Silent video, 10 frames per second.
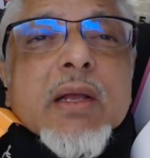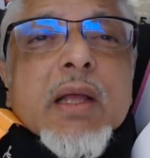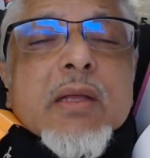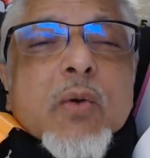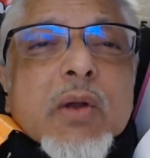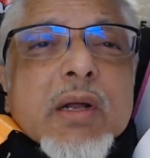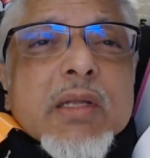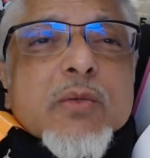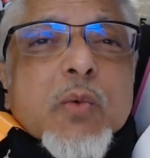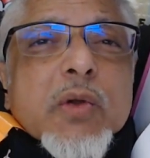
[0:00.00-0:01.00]
And the
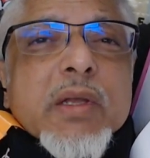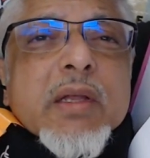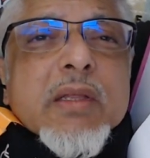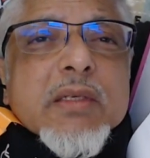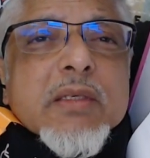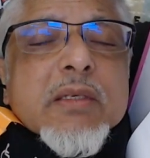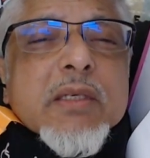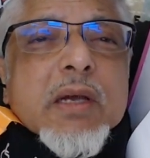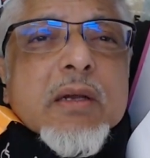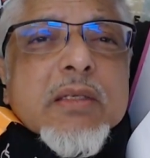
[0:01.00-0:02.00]
Quran is warning in this
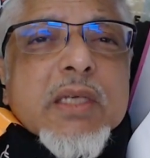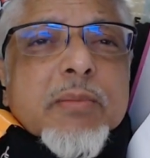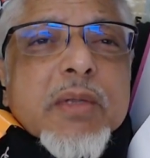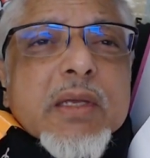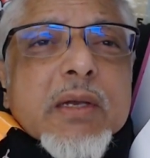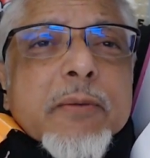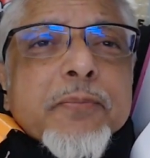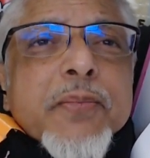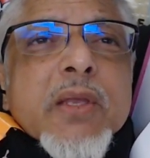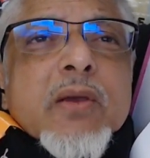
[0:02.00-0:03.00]
chapter here,
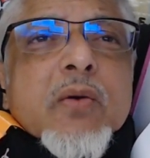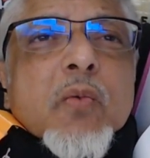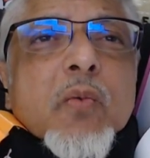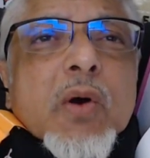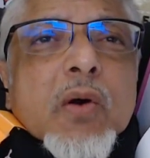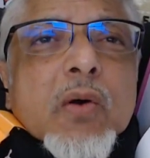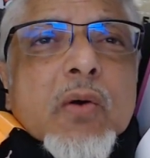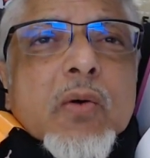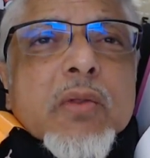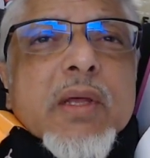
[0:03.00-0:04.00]

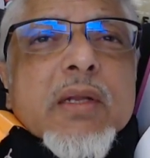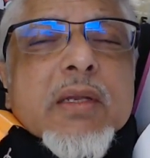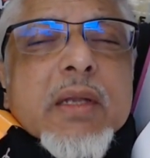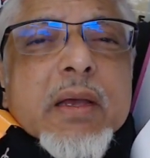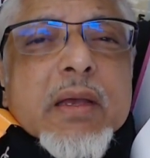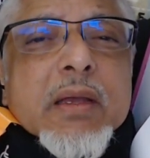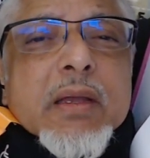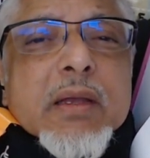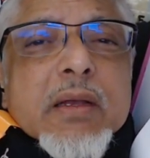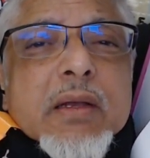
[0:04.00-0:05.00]
woe that
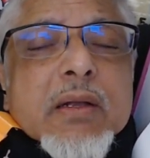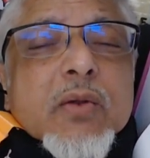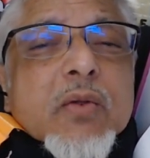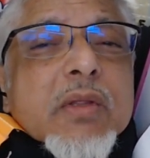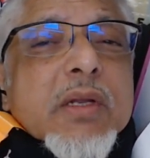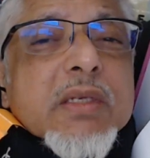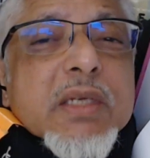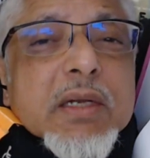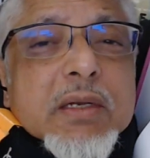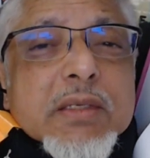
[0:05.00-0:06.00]
day to the
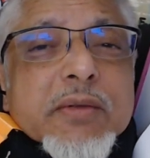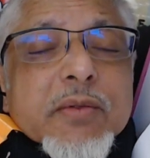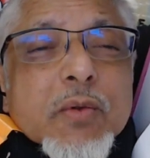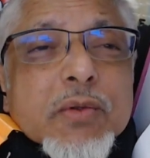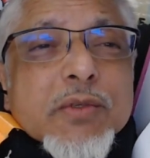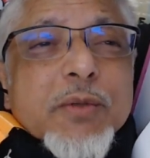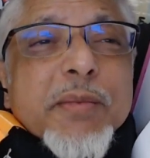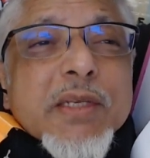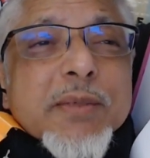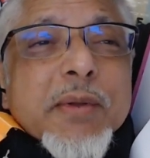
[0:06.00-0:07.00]
rejectors of truth. So
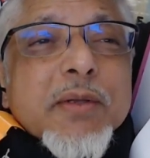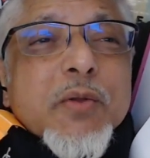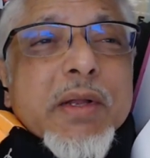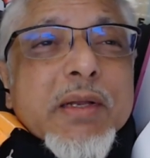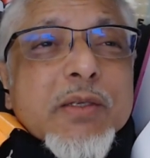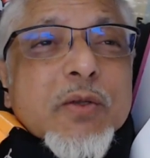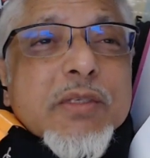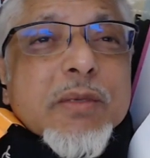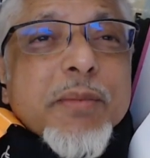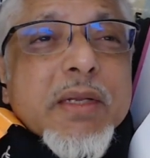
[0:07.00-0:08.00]
please remember, tonight is
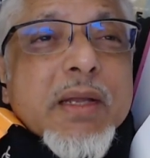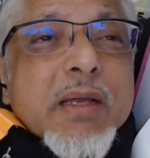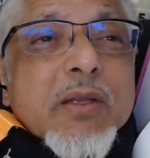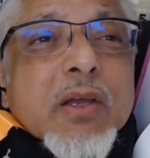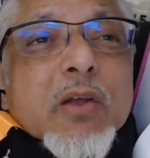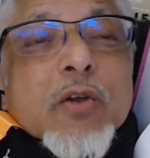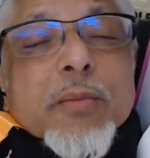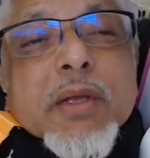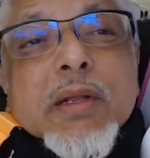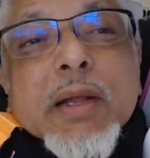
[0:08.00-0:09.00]
also a big night.
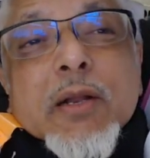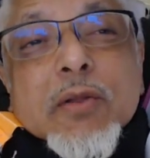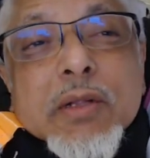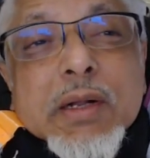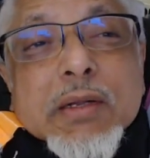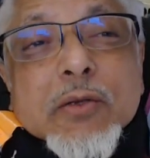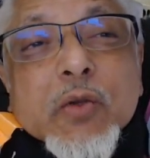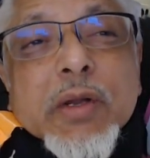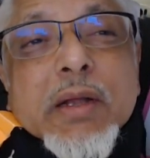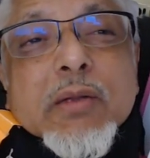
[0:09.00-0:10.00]
Could be later cut of
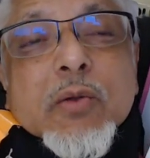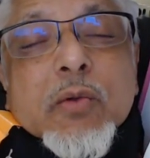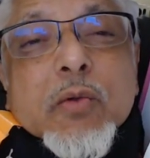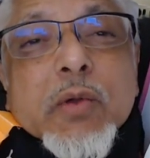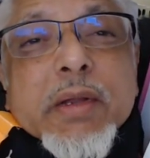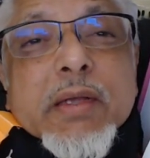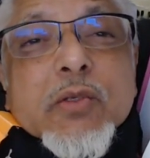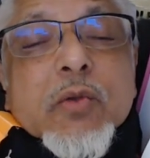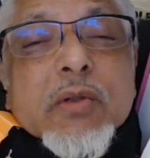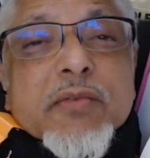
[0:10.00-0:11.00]
tonight. Today
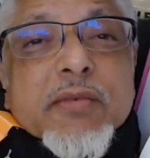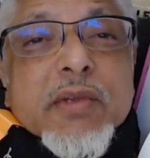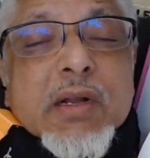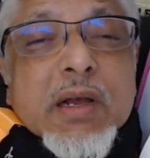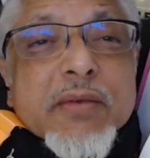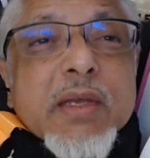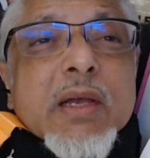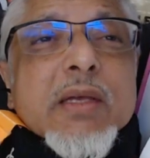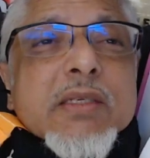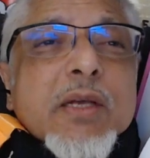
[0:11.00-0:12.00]
is the 25th Taraweeh.
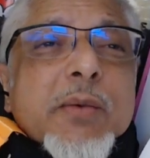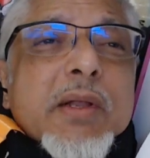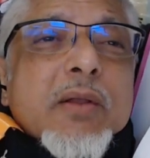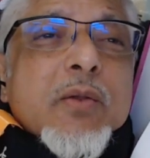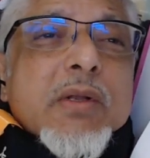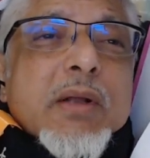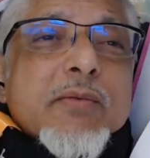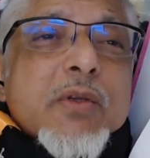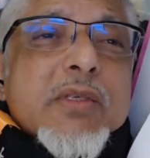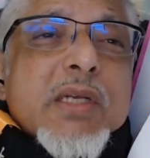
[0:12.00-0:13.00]
Stay well, look
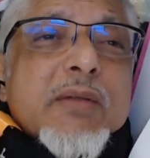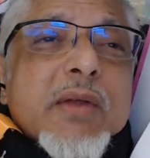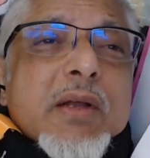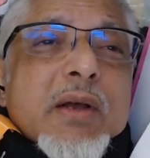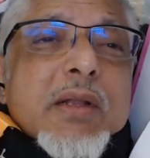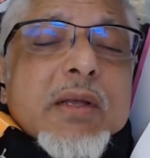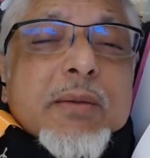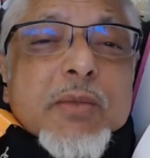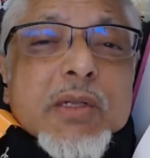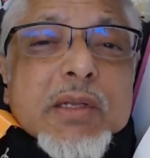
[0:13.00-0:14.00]
after yourself.
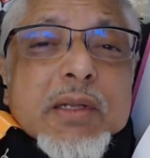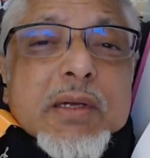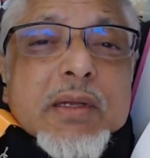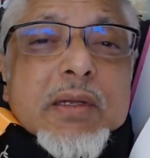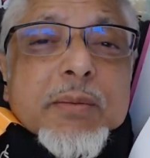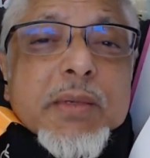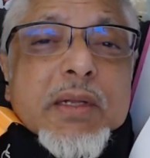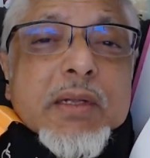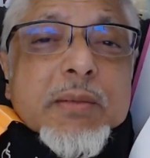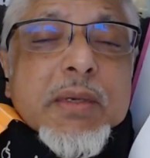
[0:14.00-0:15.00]
Alhamdulillahi
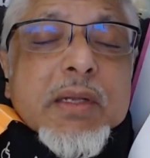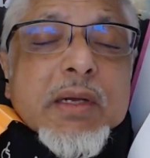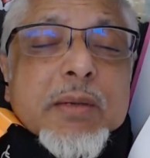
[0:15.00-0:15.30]
Rabbil-Aa'la'meen.